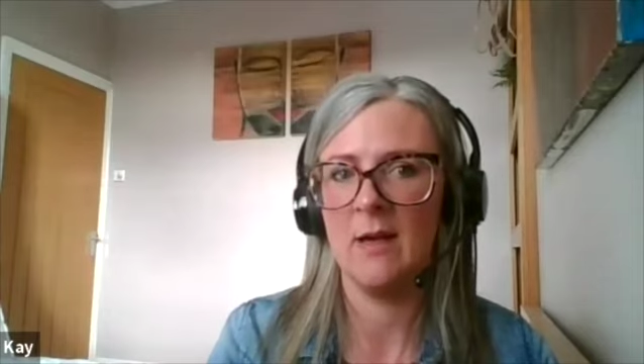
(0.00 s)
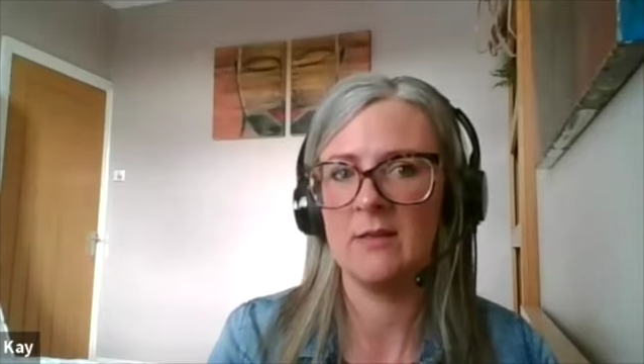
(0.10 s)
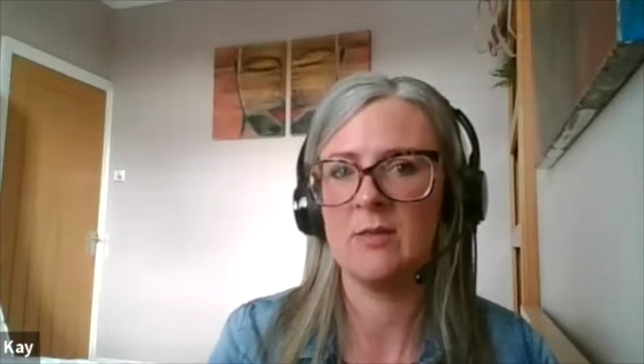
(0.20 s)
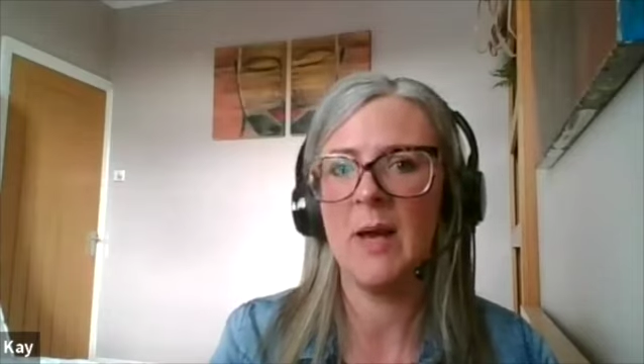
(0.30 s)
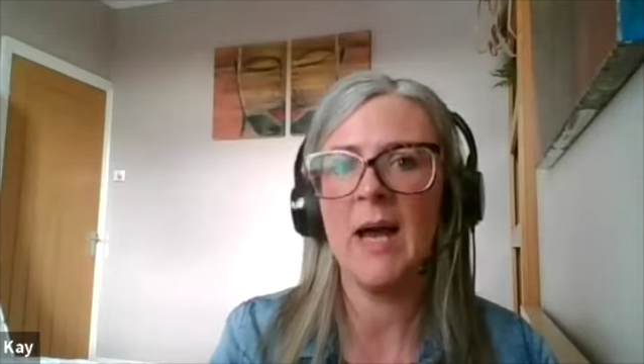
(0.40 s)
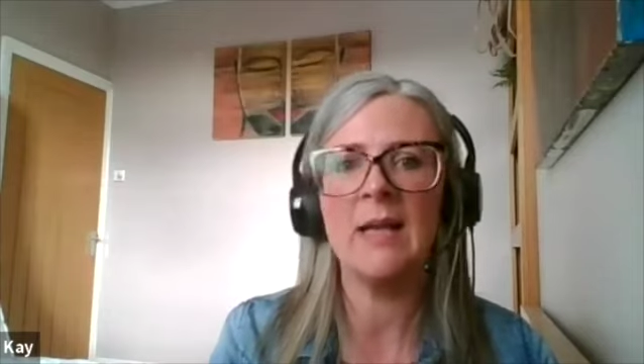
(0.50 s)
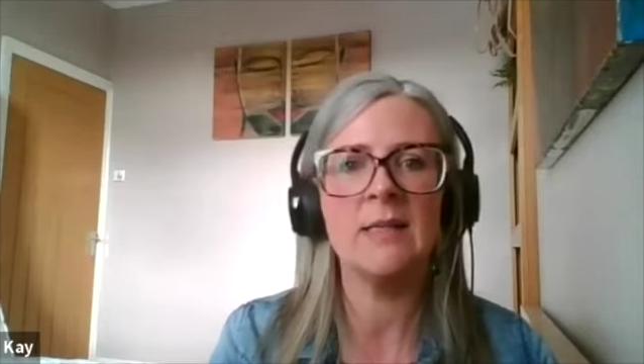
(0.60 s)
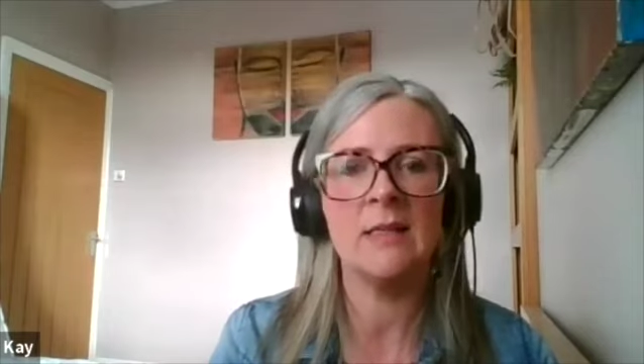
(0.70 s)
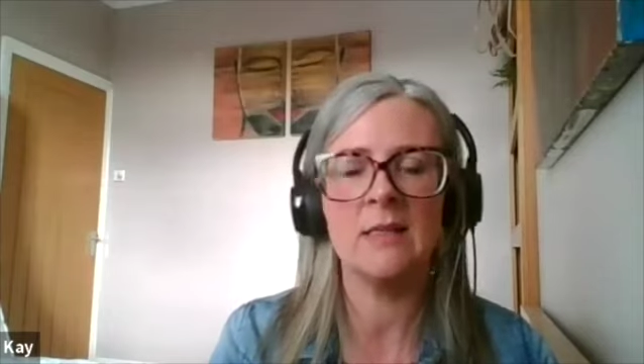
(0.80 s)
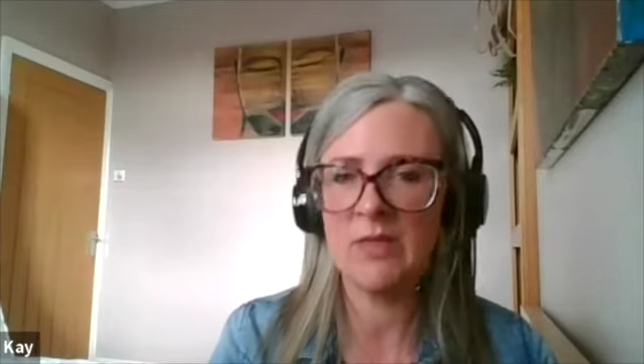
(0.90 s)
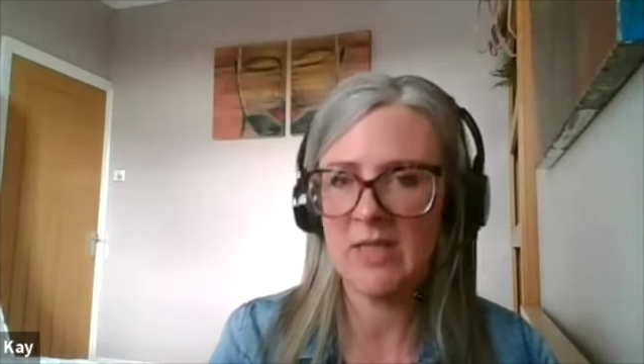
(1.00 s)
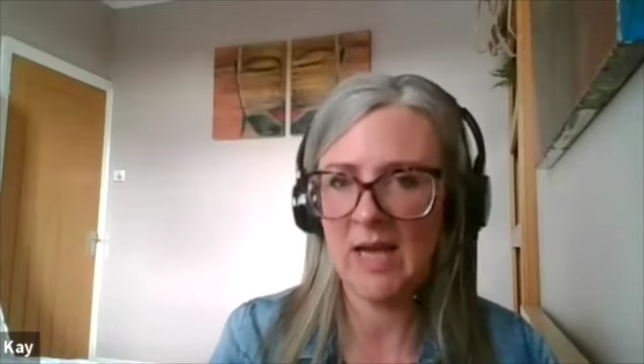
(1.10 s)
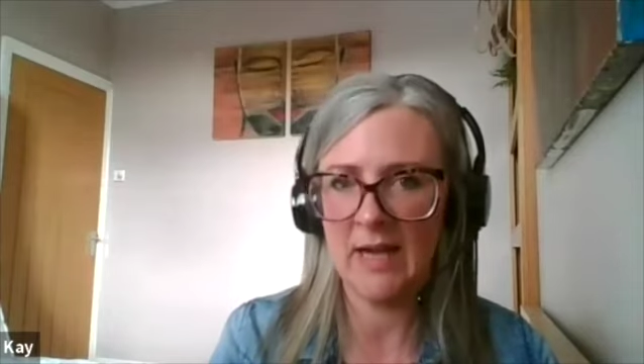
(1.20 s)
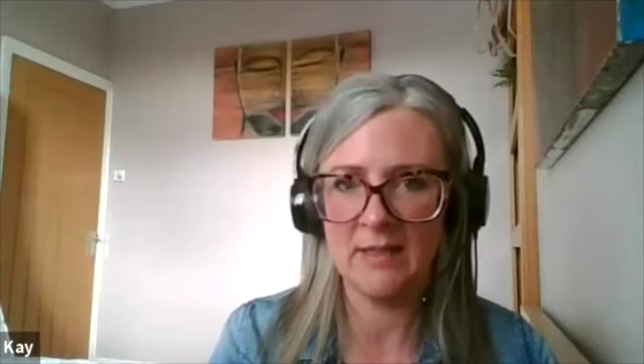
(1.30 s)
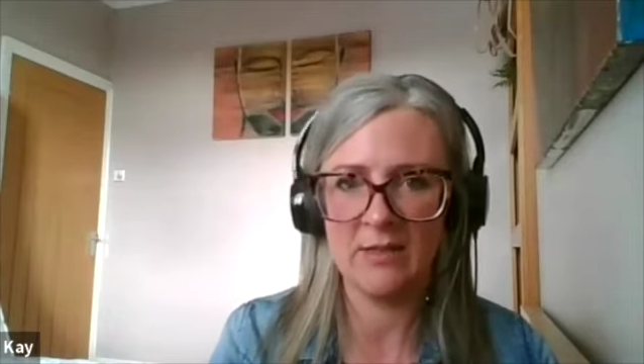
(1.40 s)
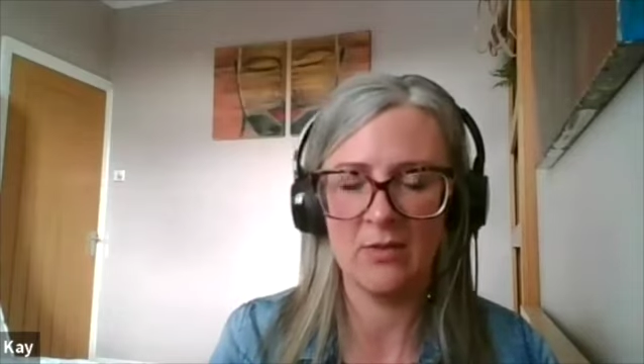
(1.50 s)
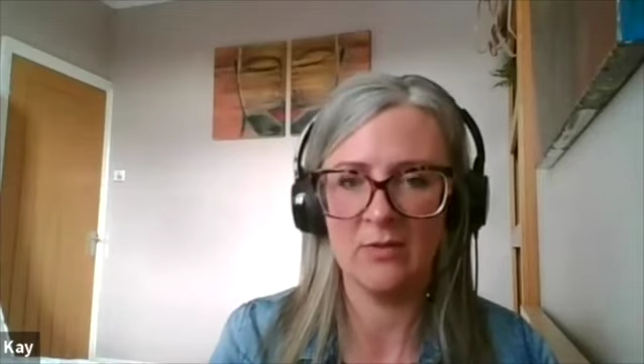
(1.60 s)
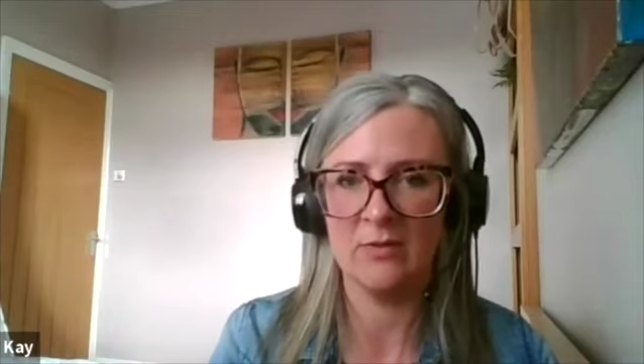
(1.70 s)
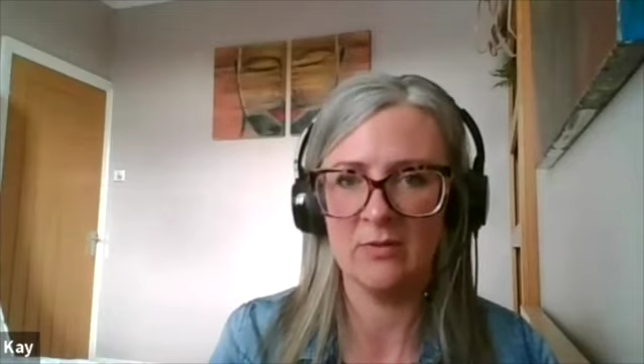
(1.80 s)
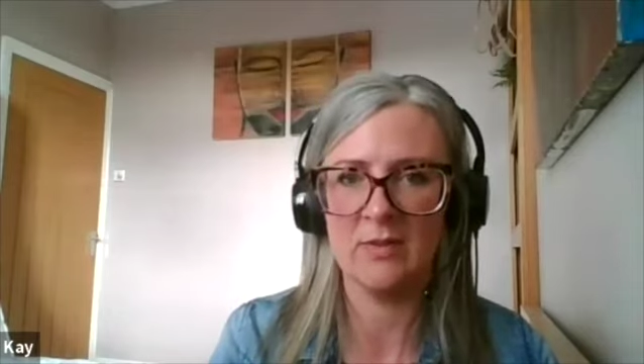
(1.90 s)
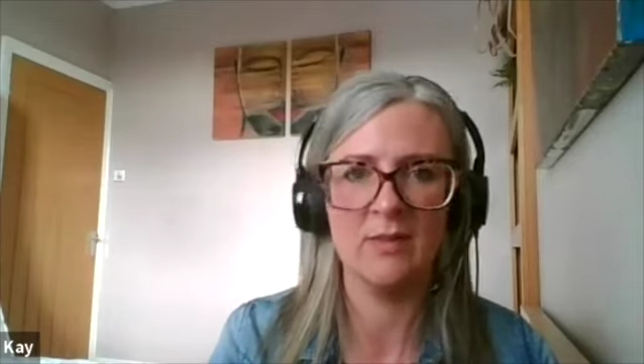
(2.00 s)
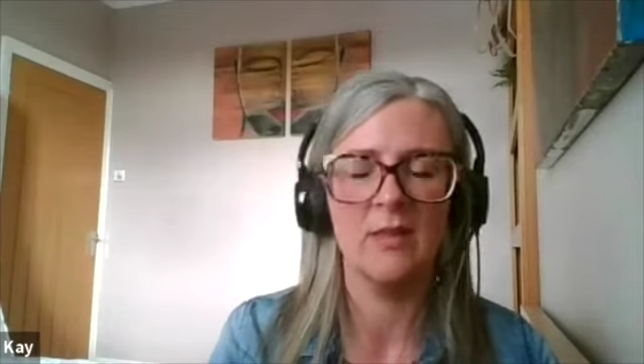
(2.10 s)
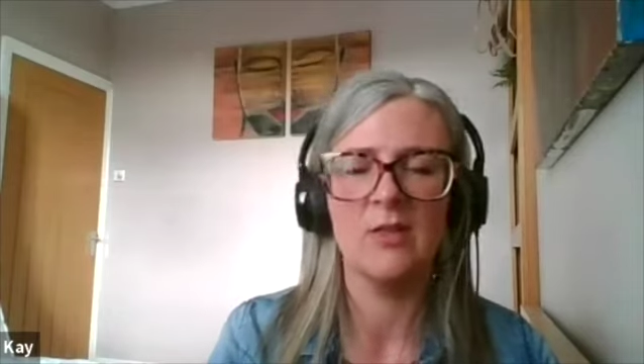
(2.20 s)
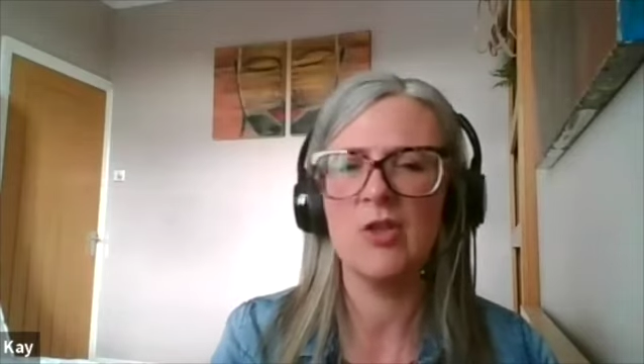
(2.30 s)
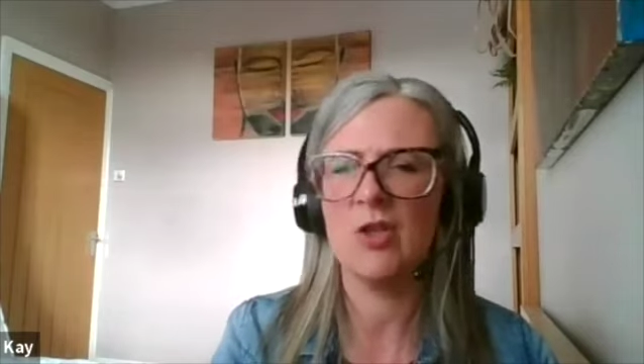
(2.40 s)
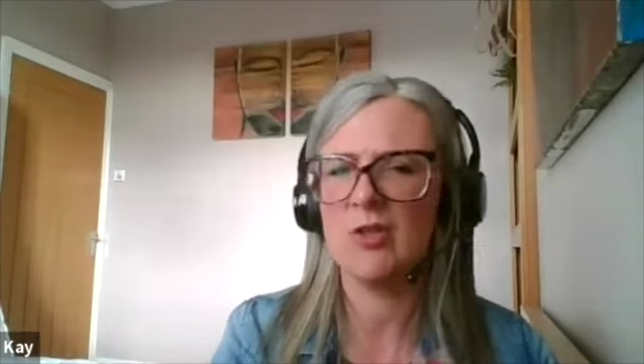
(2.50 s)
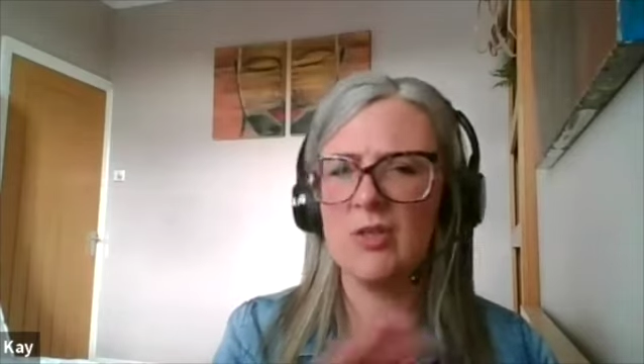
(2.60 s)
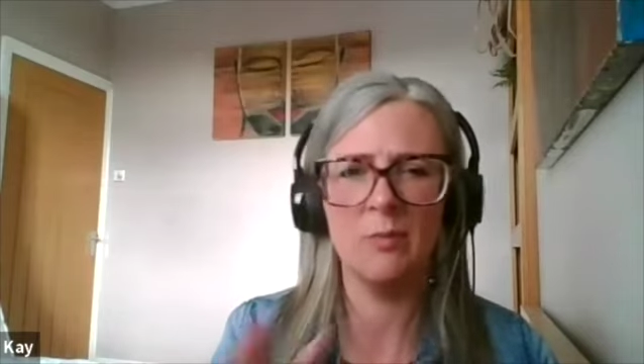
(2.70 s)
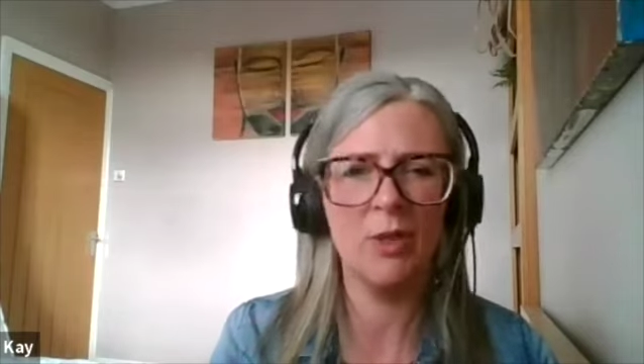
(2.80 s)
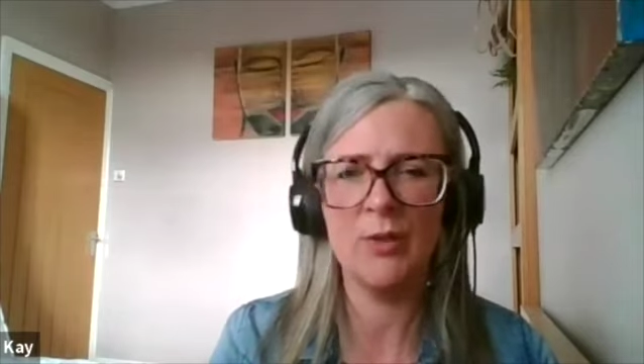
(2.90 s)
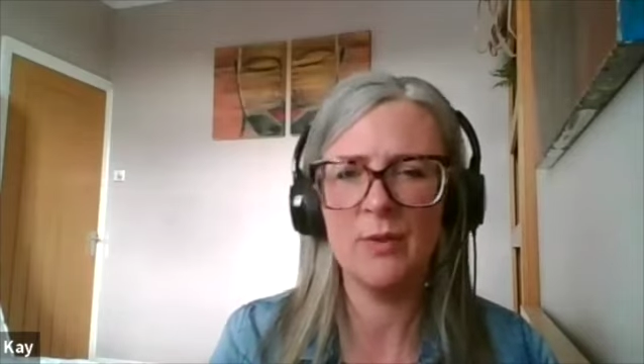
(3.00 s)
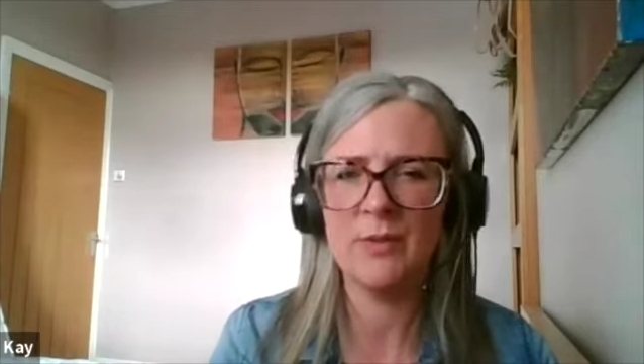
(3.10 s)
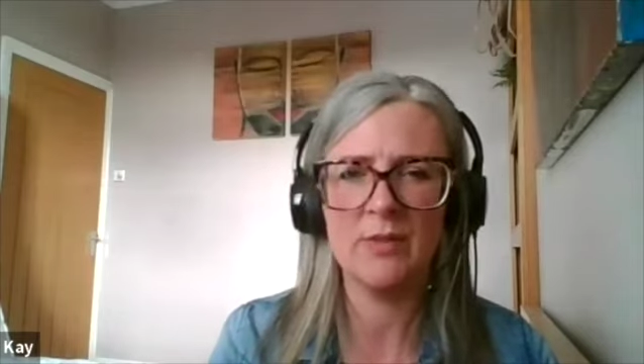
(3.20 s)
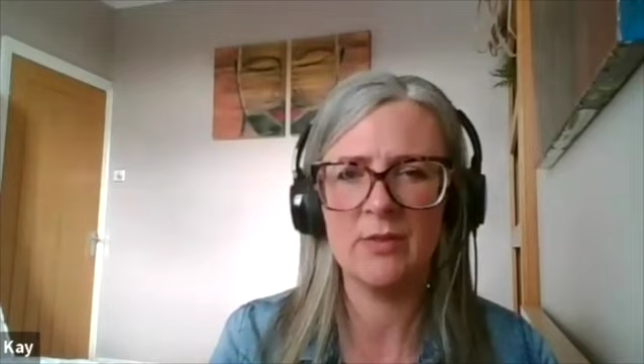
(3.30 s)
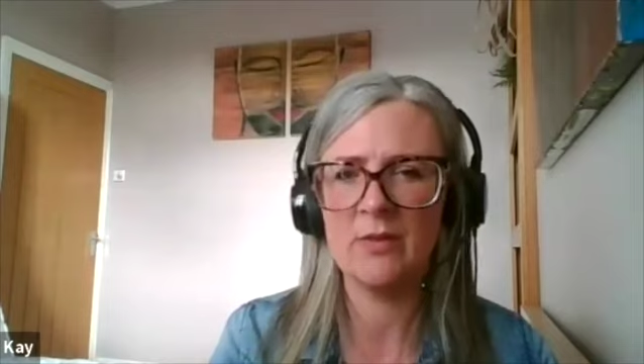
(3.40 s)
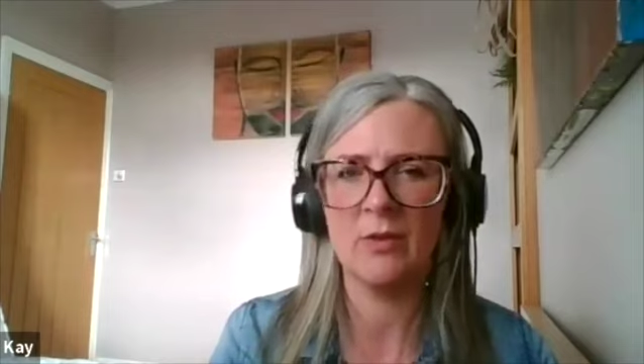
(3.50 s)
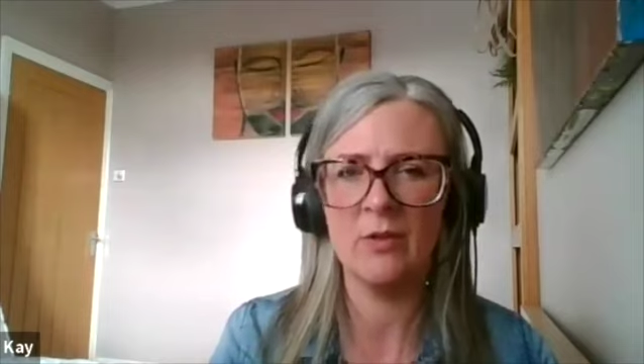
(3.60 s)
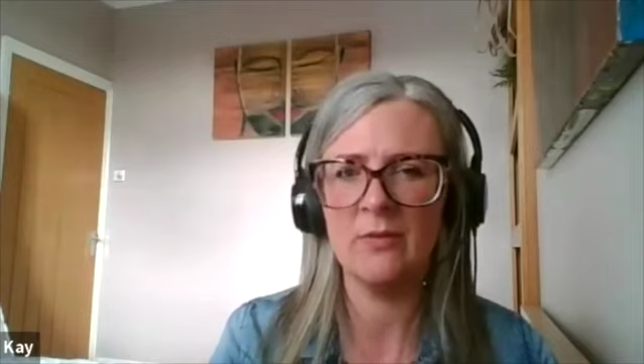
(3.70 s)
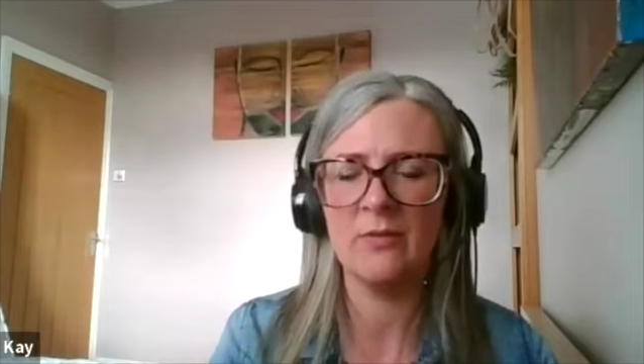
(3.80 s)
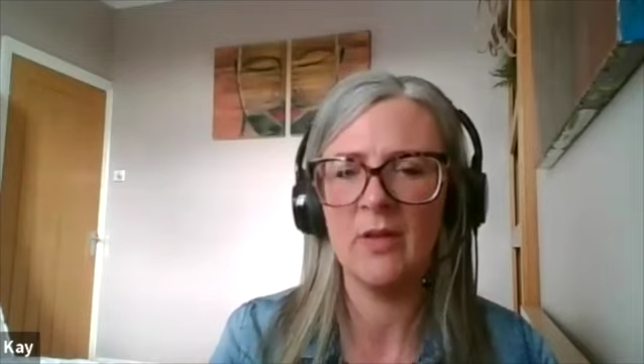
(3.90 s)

some ideas for titles, just some loose stuff.